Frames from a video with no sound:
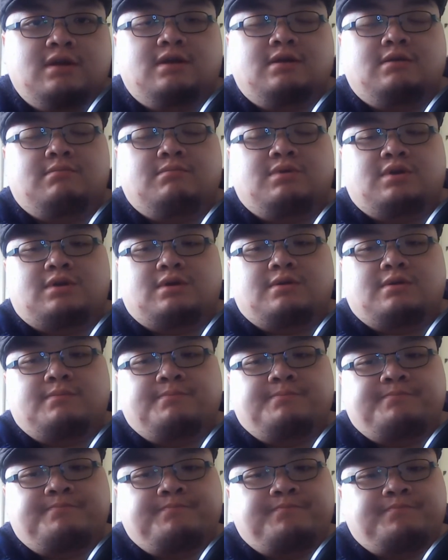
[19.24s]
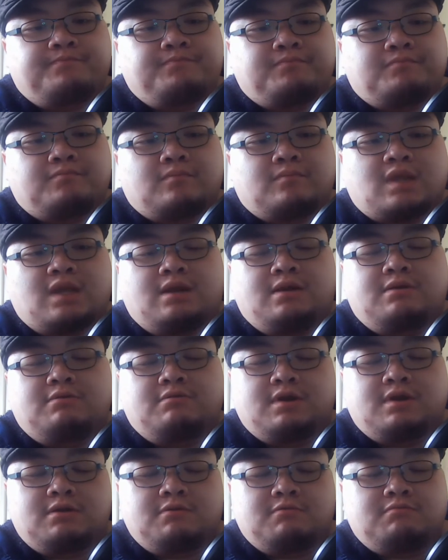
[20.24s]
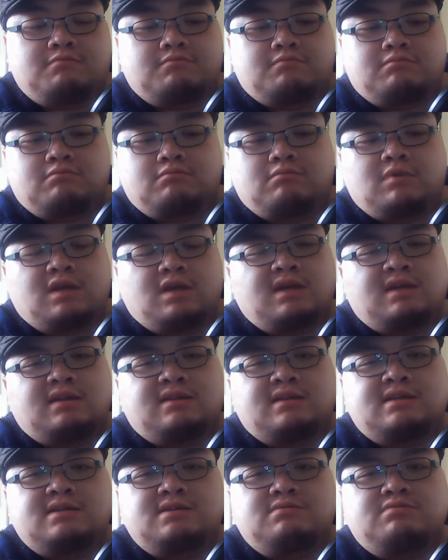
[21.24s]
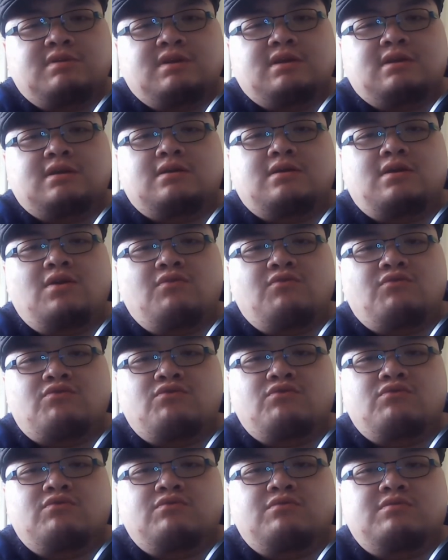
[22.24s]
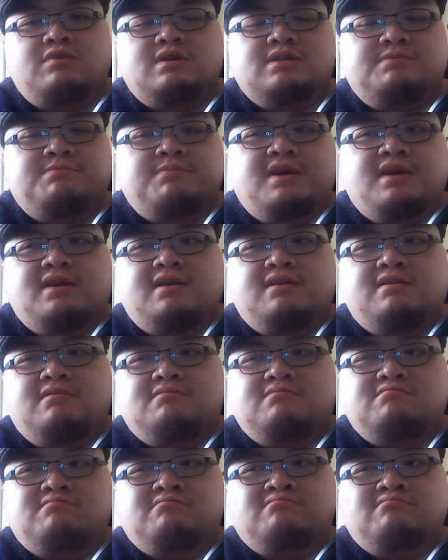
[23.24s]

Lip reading: But anyway, yeah, this week overall has been